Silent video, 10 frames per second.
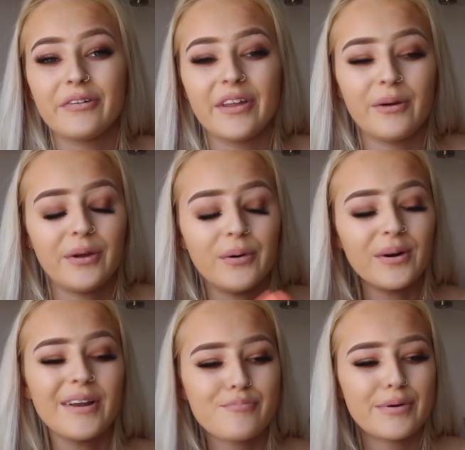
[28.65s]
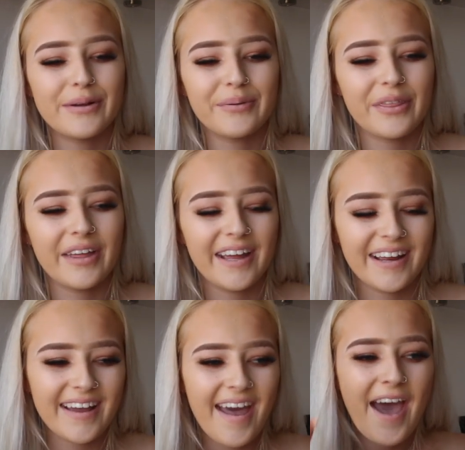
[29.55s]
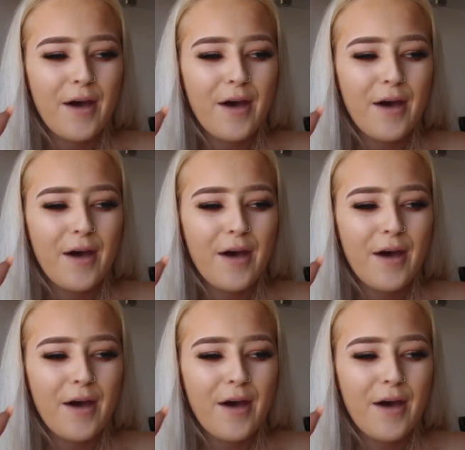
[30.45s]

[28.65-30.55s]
Little Thing, we all love Pretty Little Thing.